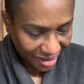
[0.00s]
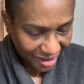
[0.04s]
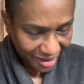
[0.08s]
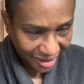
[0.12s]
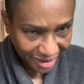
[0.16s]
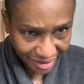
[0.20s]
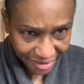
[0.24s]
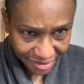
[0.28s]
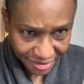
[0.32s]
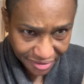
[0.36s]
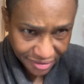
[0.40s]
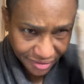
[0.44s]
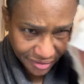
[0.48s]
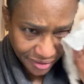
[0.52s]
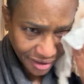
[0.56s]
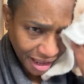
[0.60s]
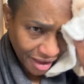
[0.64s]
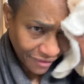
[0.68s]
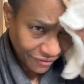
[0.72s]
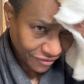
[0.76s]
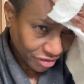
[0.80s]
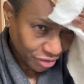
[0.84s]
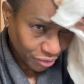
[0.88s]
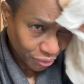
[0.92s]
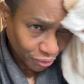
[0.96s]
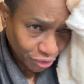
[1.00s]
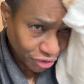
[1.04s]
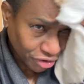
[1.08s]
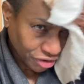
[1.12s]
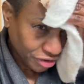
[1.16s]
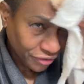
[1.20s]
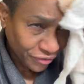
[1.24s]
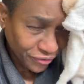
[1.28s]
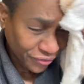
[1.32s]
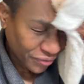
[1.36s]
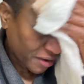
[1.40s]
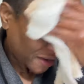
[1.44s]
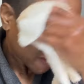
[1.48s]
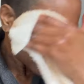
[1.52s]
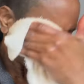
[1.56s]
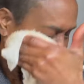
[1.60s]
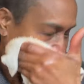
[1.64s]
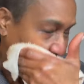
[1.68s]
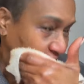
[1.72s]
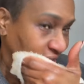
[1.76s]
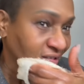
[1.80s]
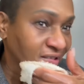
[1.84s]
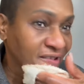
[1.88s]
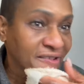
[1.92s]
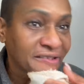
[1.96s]
hate having the water
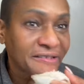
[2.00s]
running.